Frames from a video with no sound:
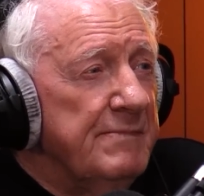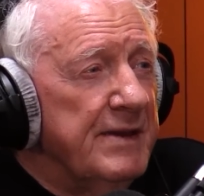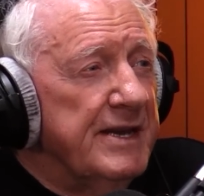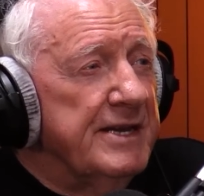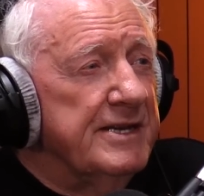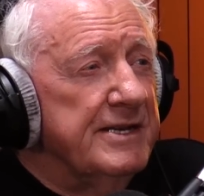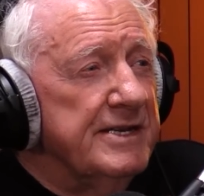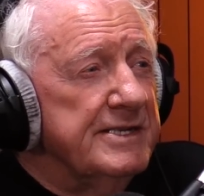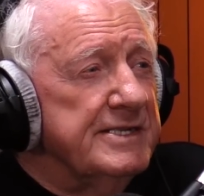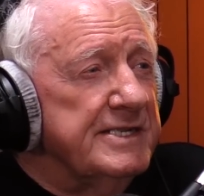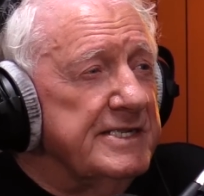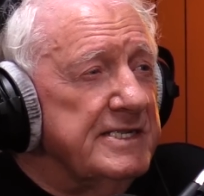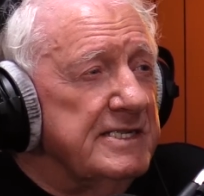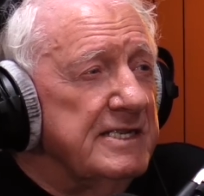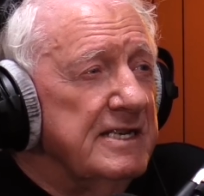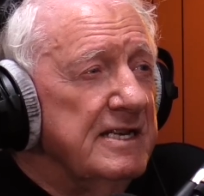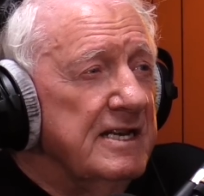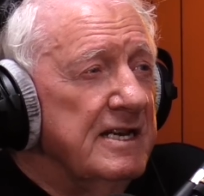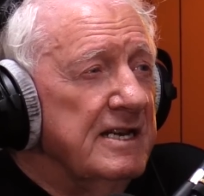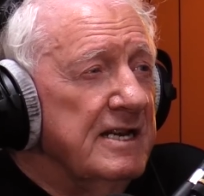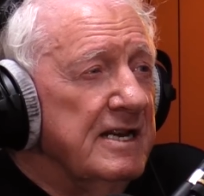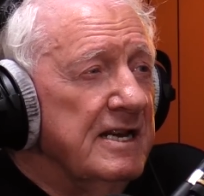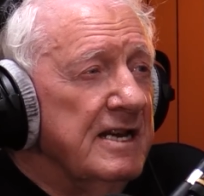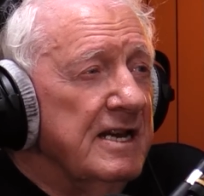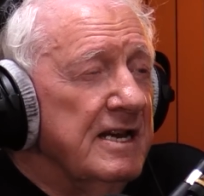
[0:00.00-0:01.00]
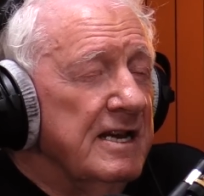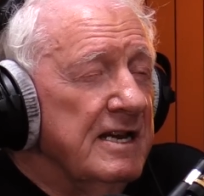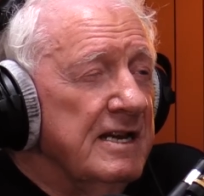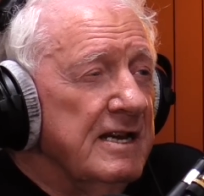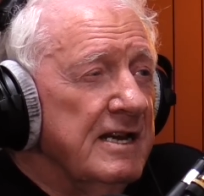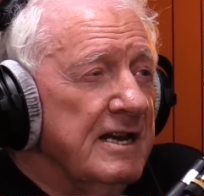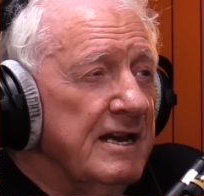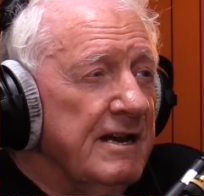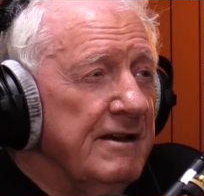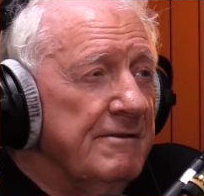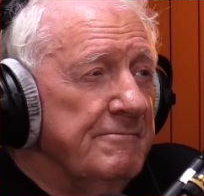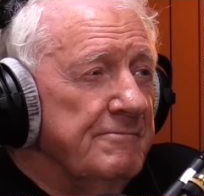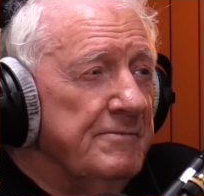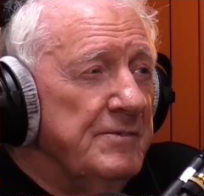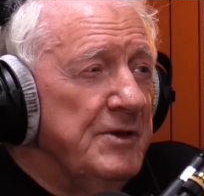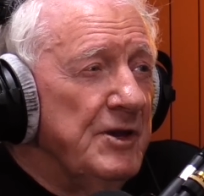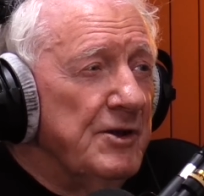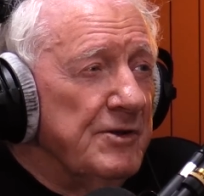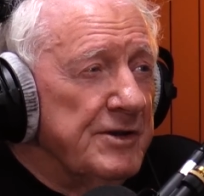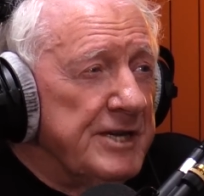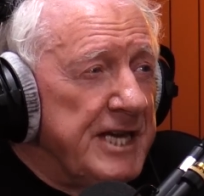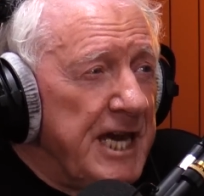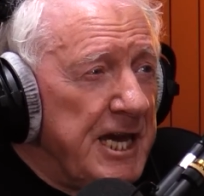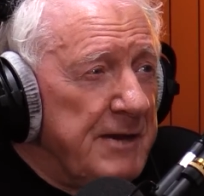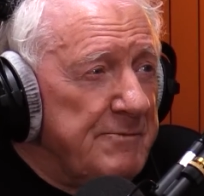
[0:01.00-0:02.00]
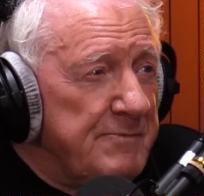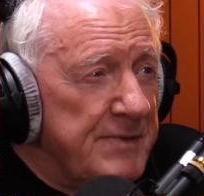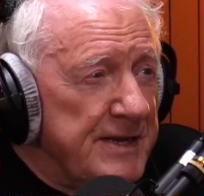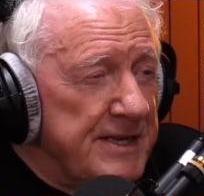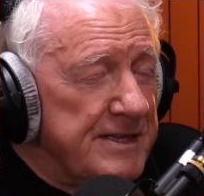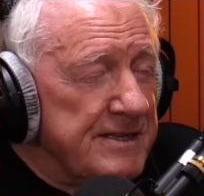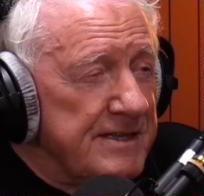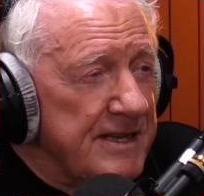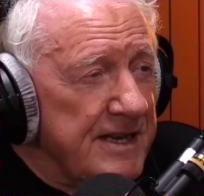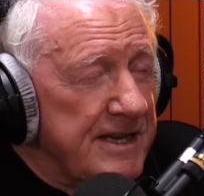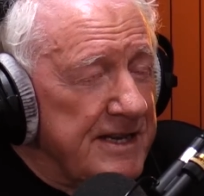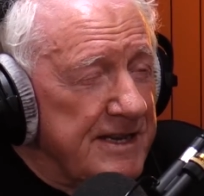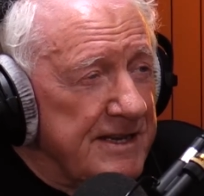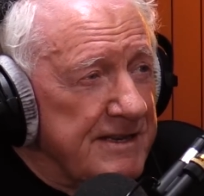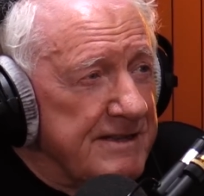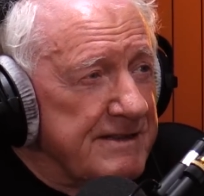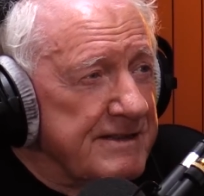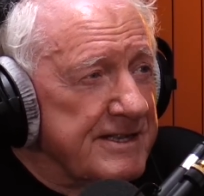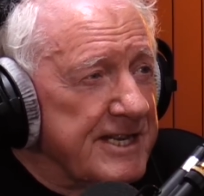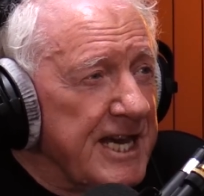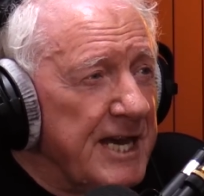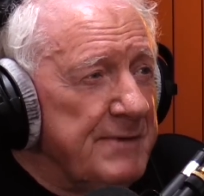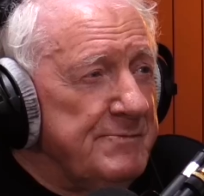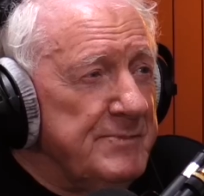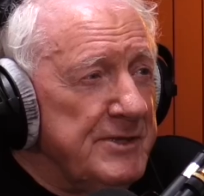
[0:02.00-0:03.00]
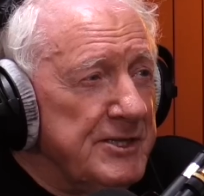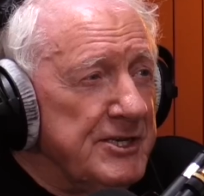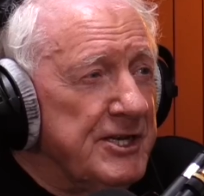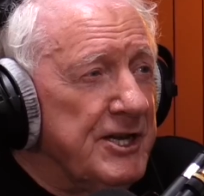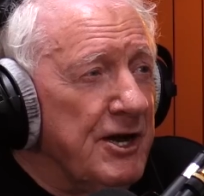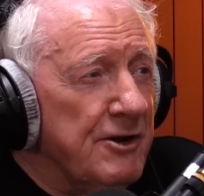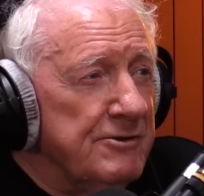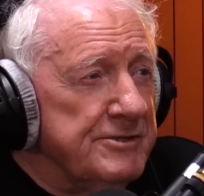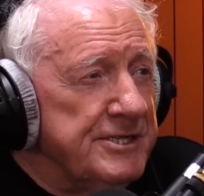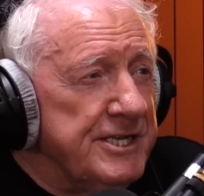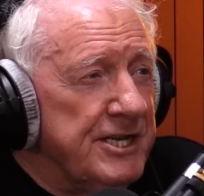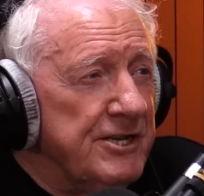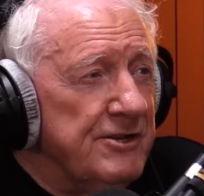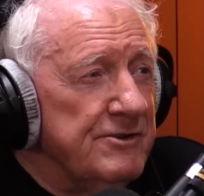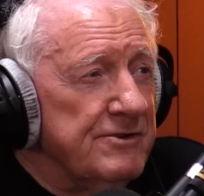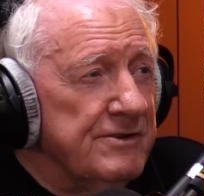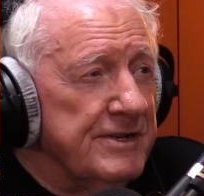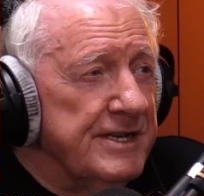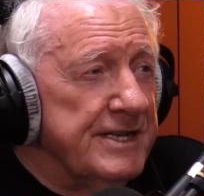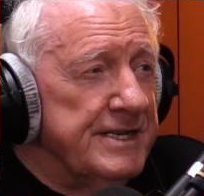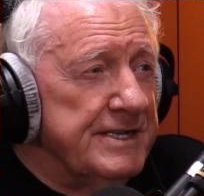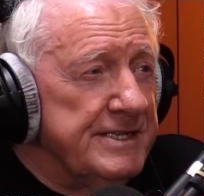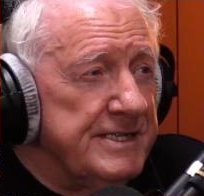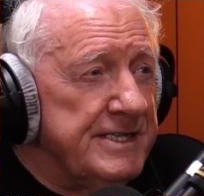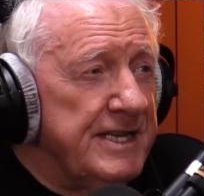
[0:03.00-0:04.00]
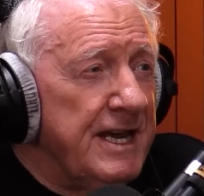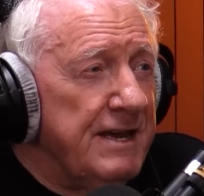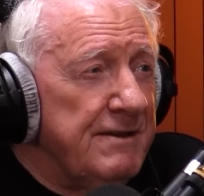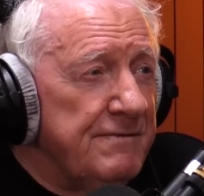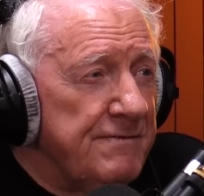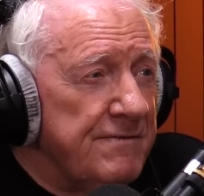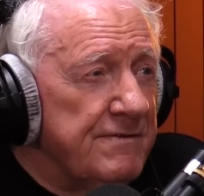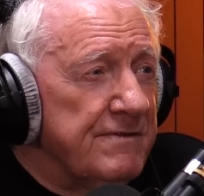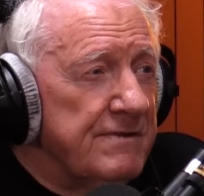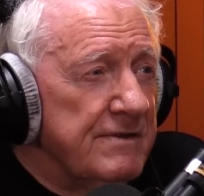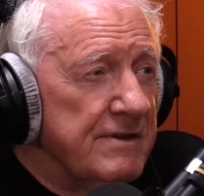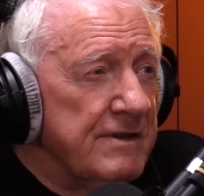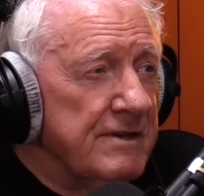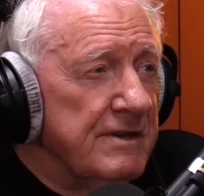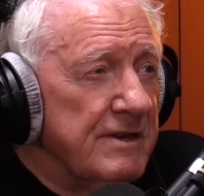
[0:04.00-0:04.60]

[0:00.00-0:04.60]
Because, keeping the coated hook link stiff.